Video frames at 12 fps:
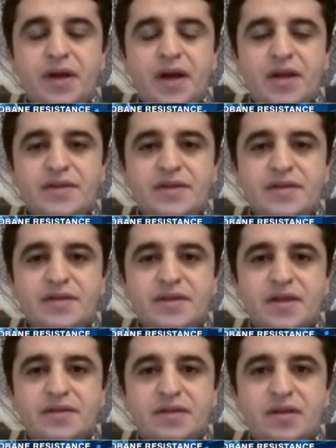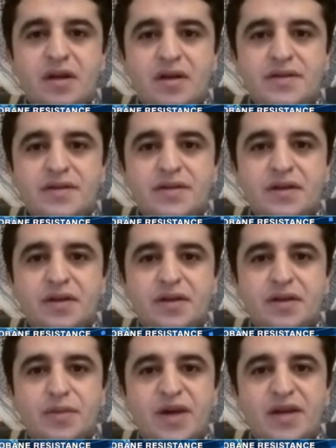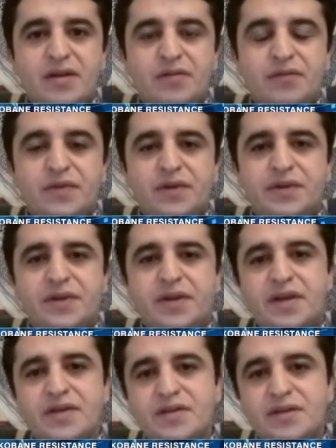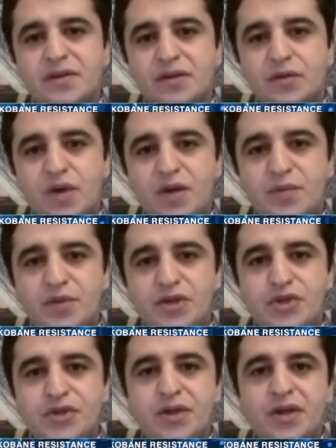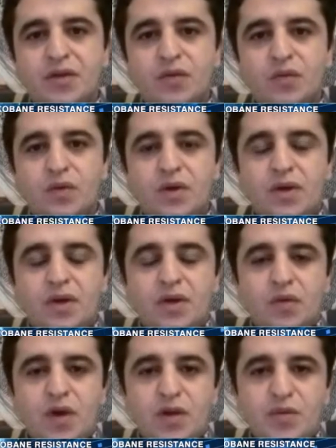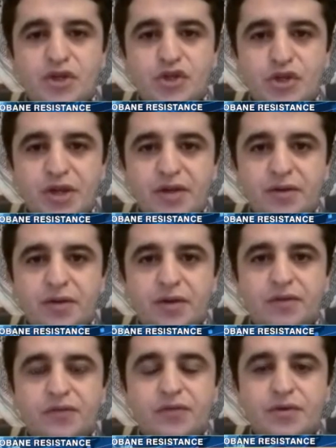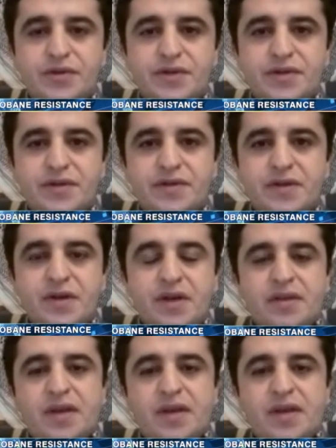ISIS has lost in the battlefield against YPG and YPJ forces,